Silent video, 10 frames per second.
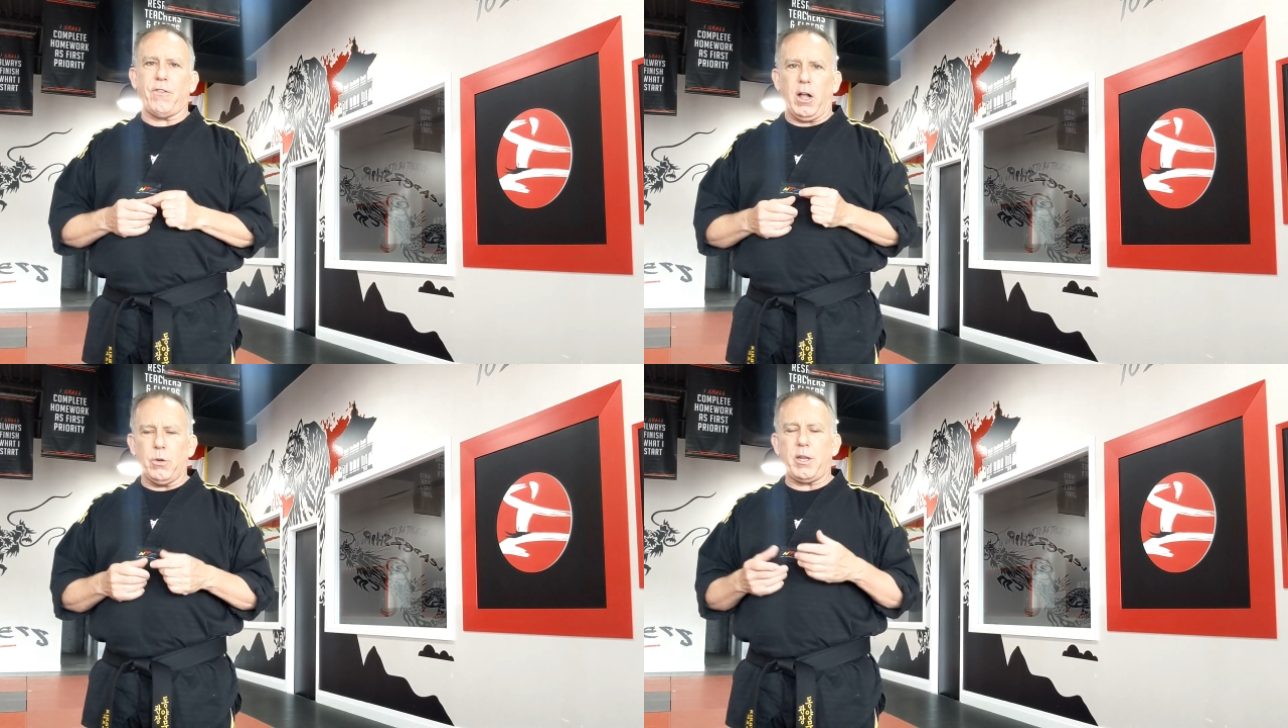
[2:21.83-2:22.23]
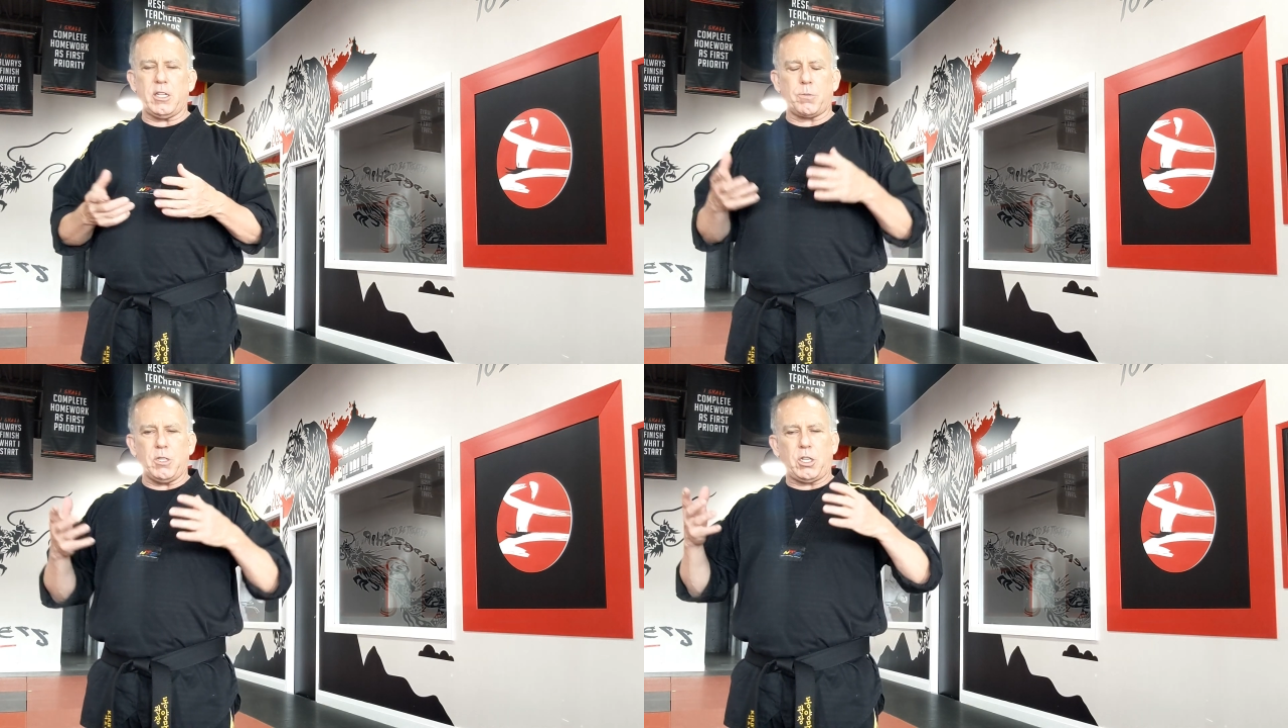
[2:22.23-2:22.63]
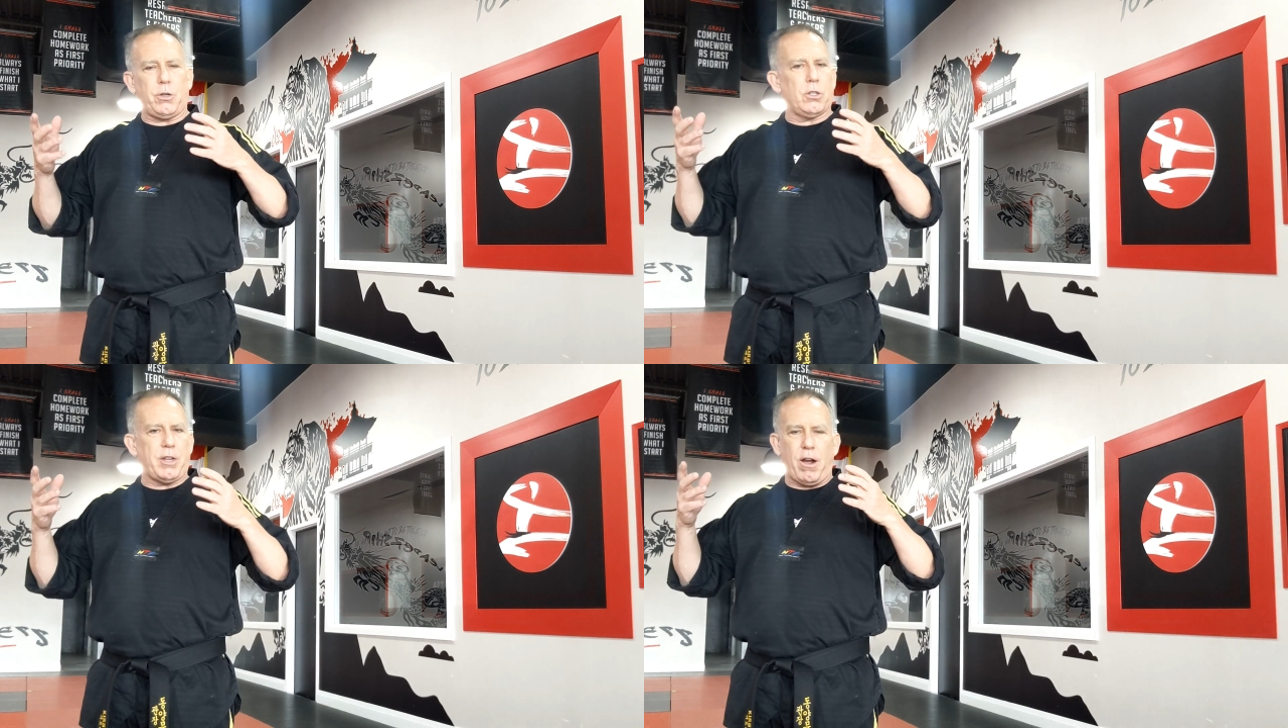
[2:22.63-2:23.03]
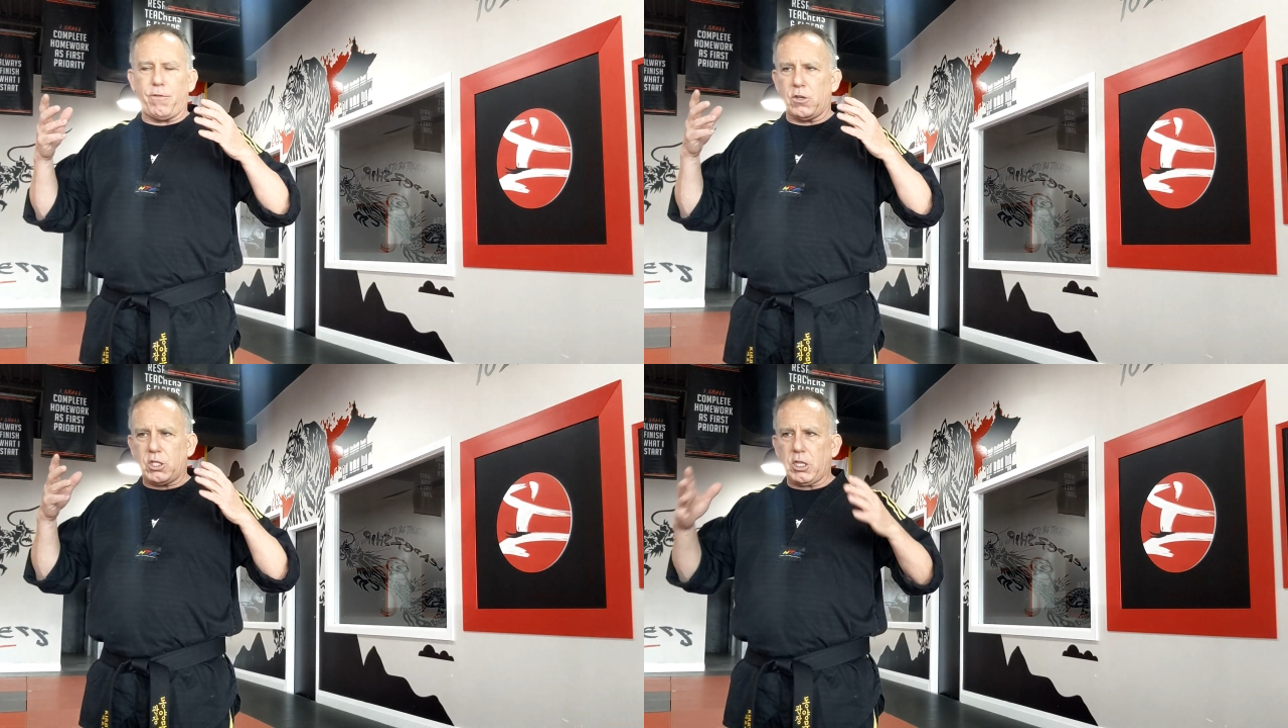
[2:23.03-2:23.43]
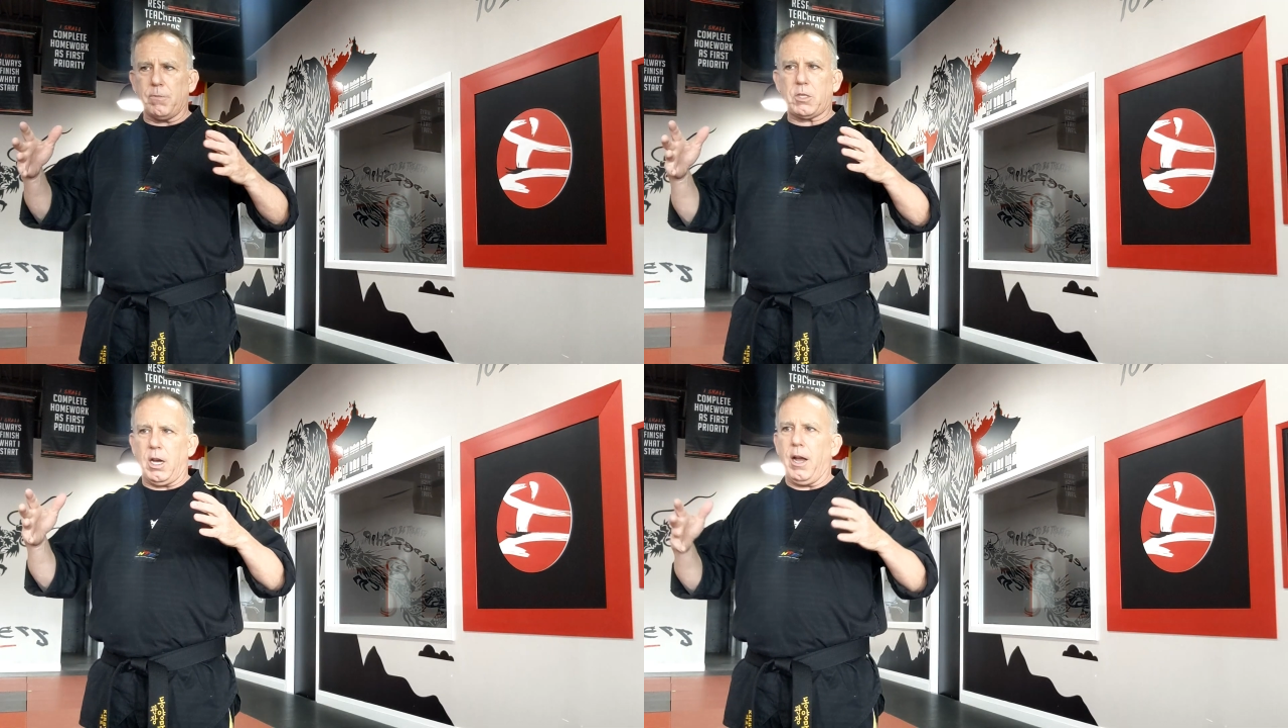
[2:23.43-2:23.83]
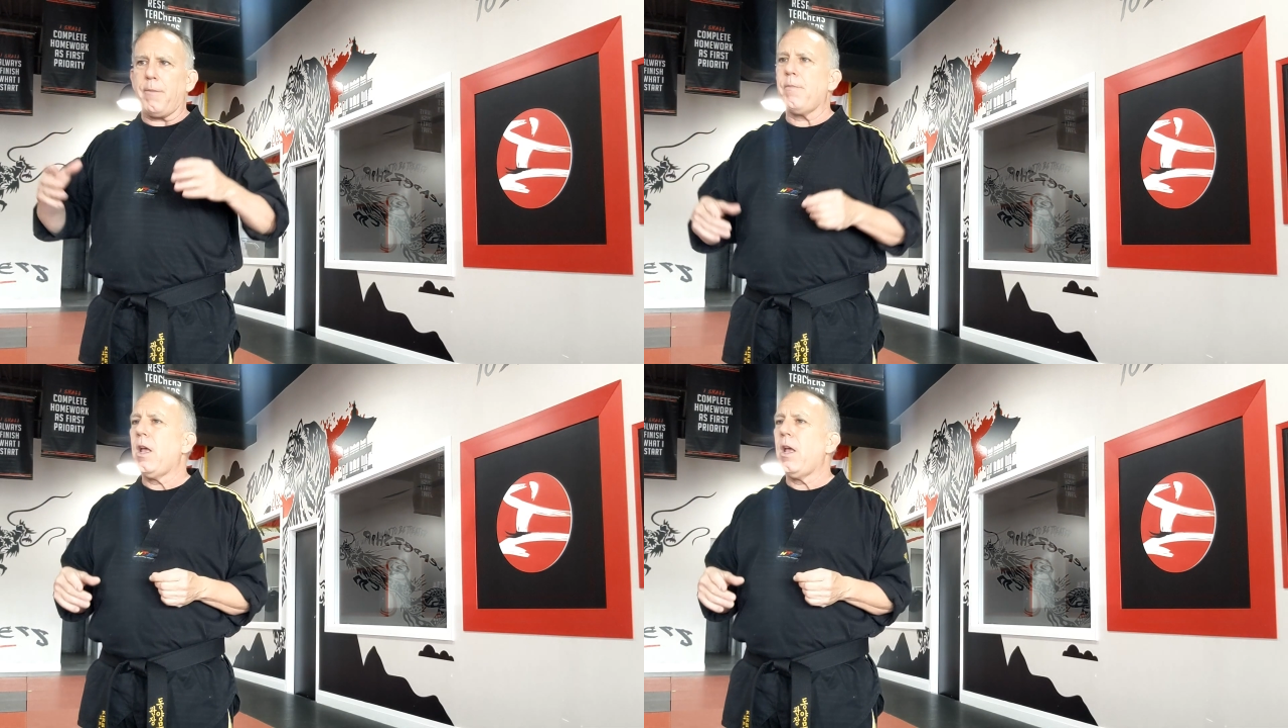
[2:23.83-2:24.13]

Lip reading: following his material now for some time.